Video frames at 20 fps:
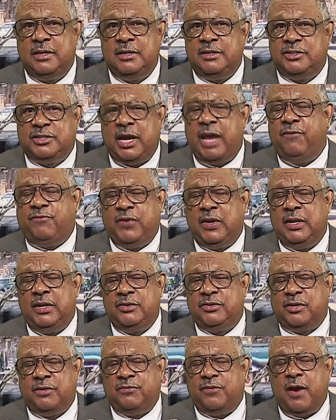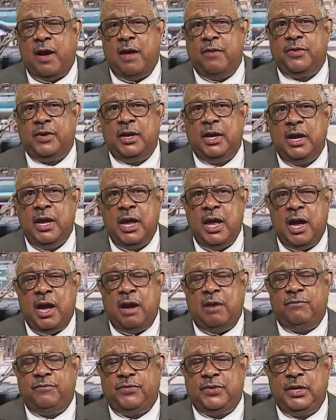Japheth is the father
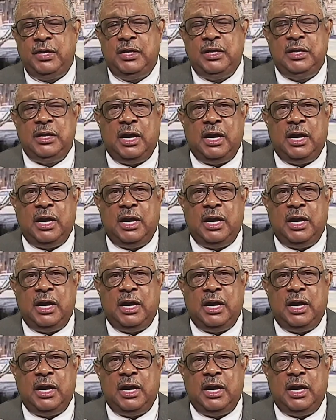of the,